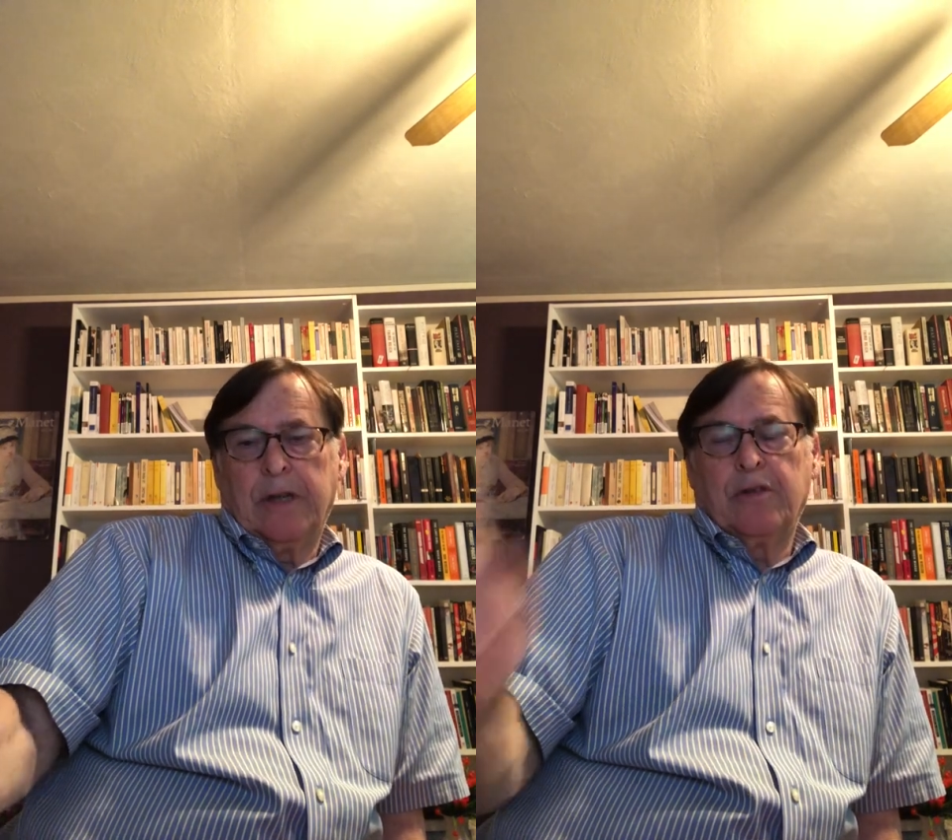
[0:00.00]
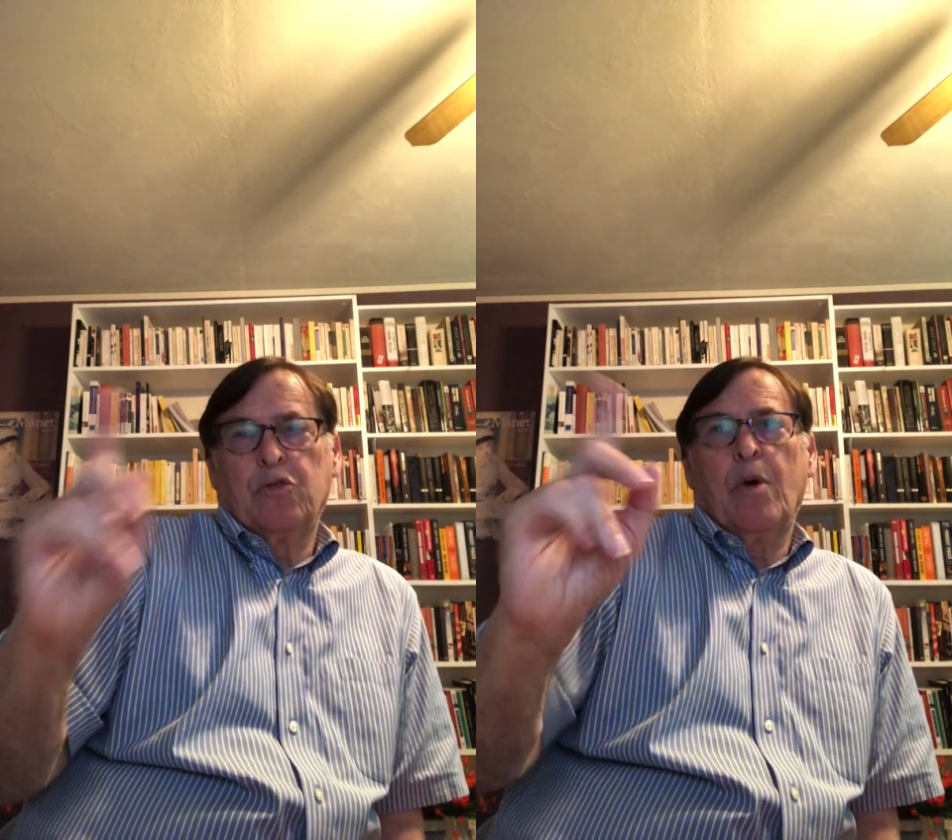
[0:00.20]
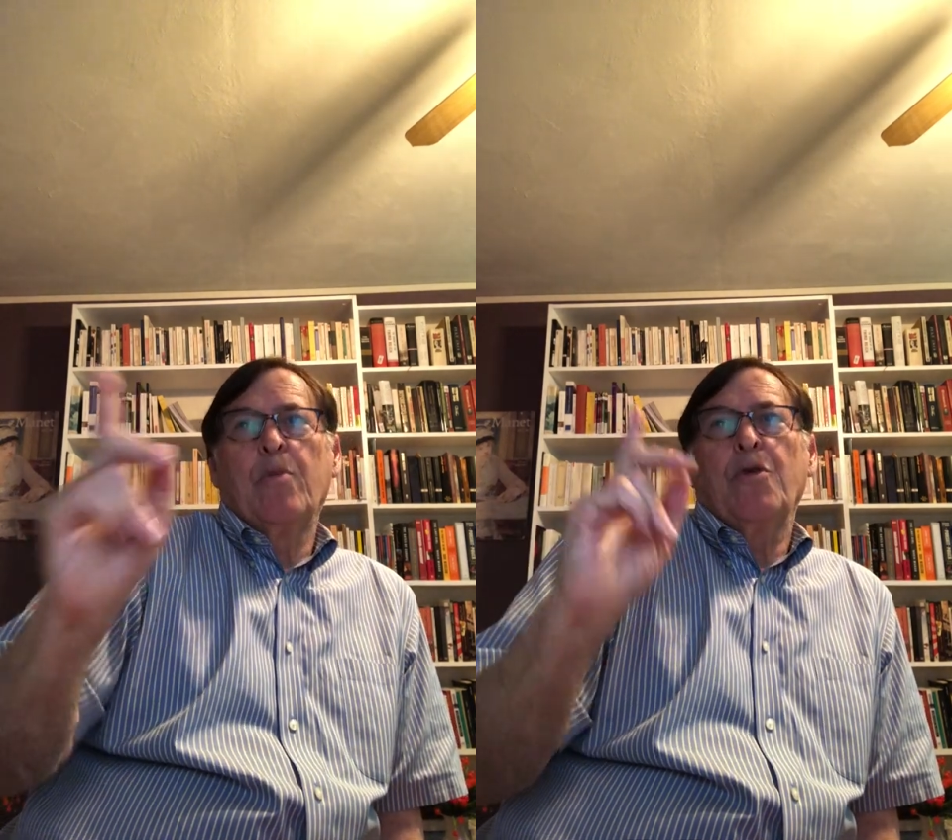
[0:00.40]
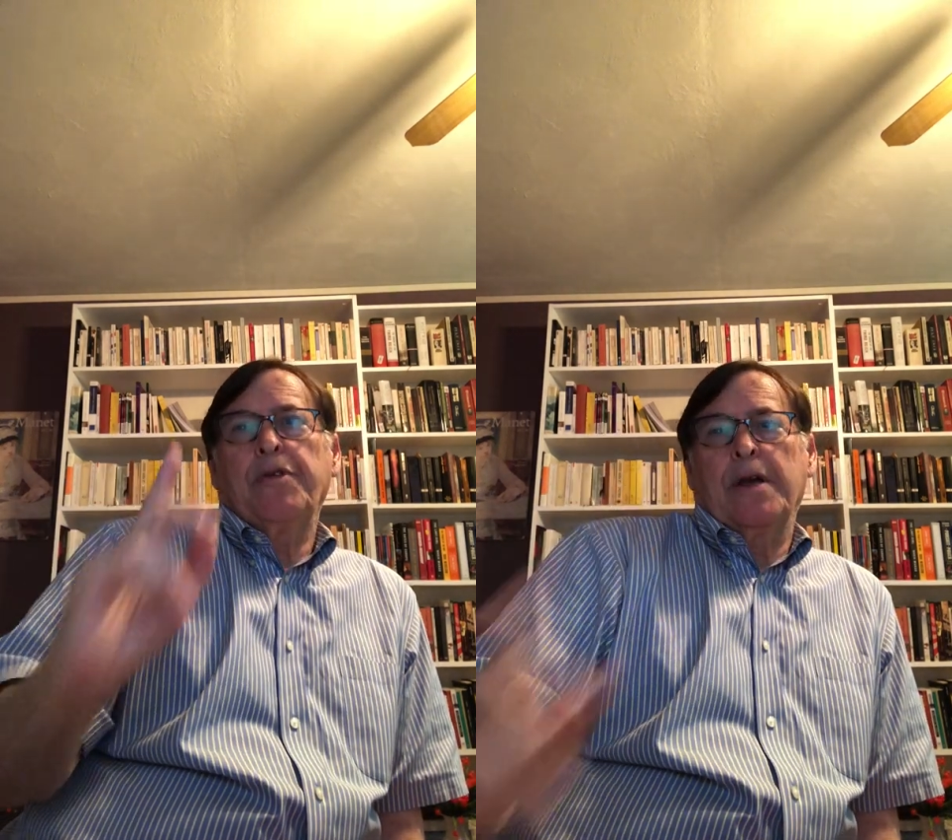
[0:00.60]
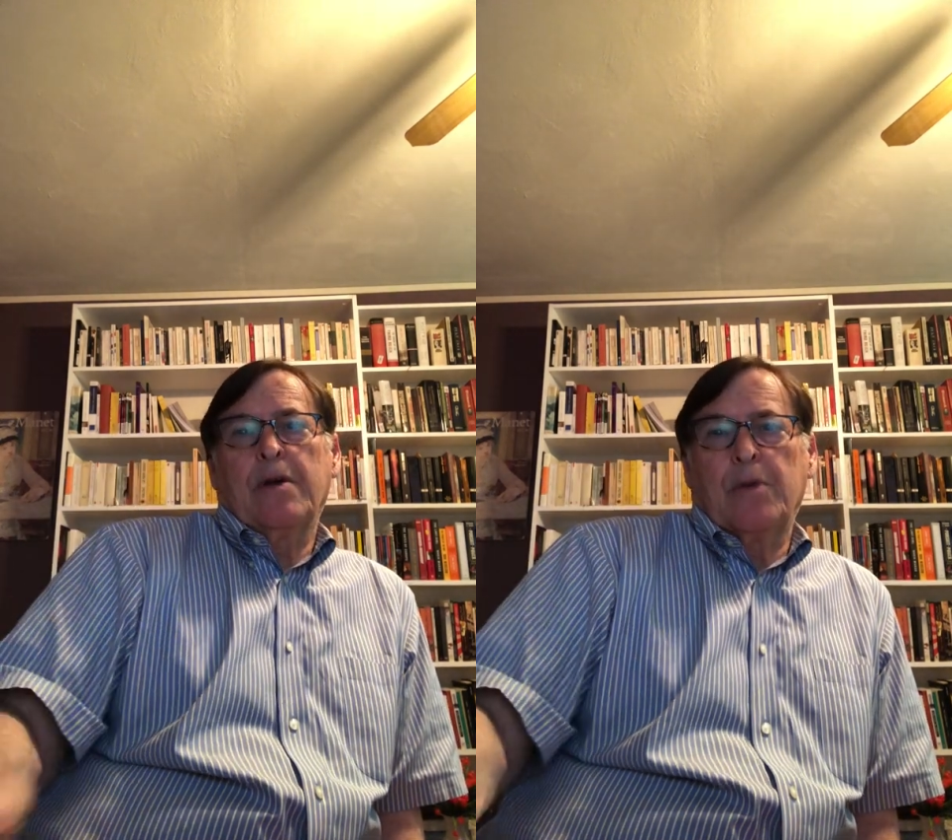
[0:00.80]
Now, there's one more
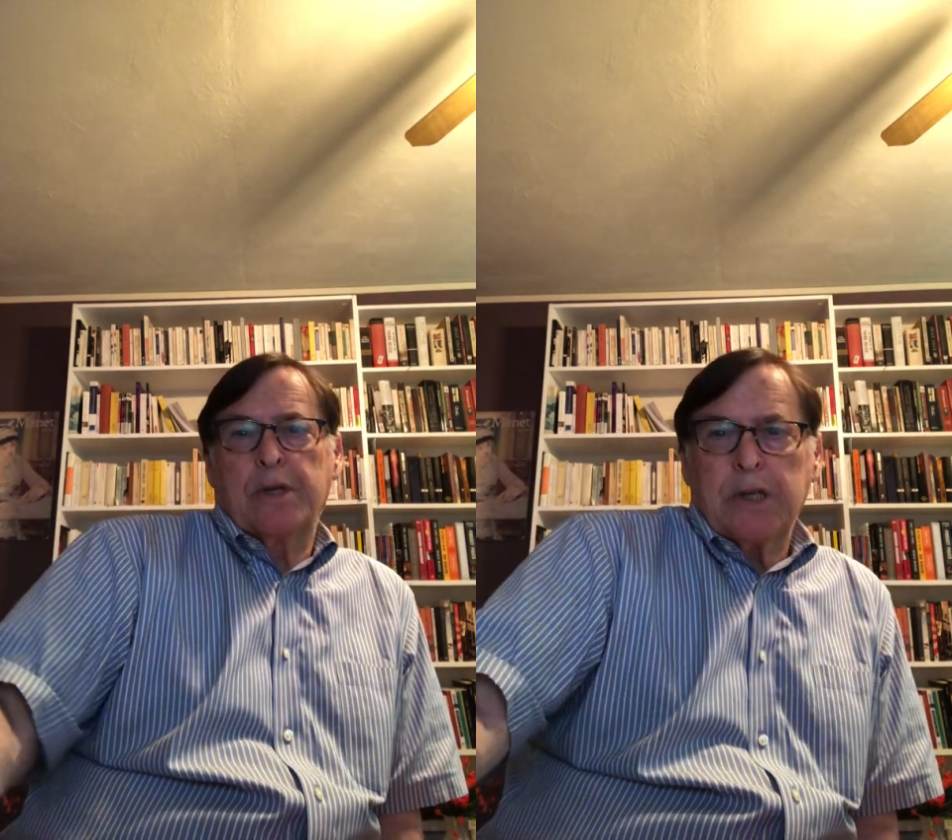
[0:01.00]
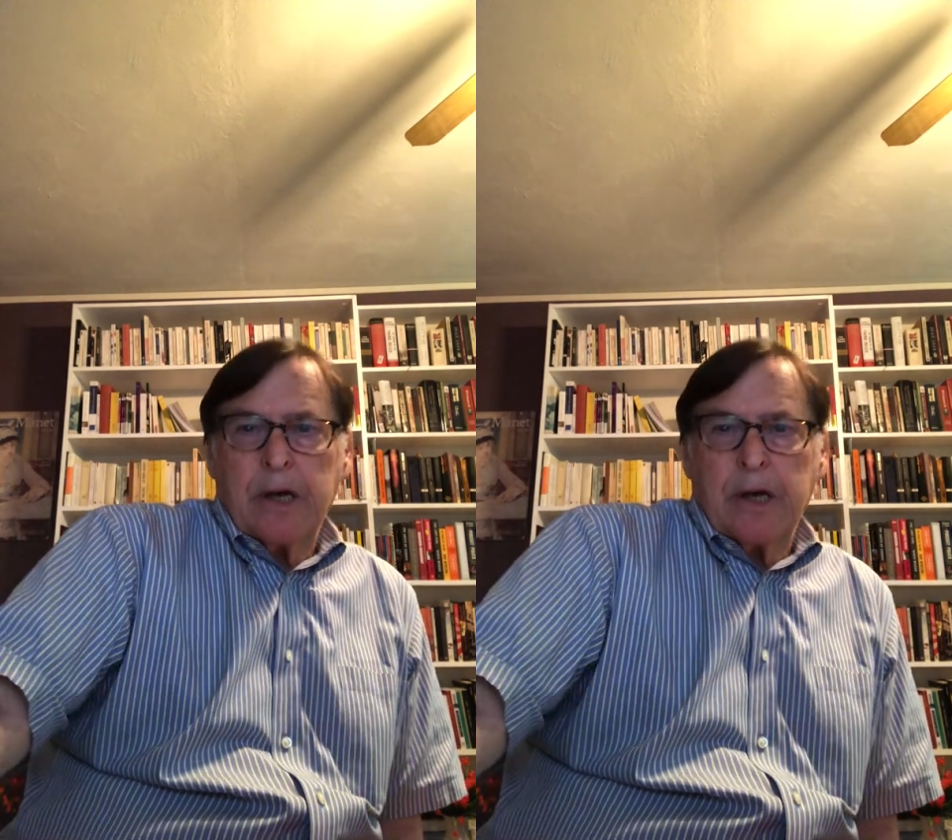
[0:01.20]
thing I want to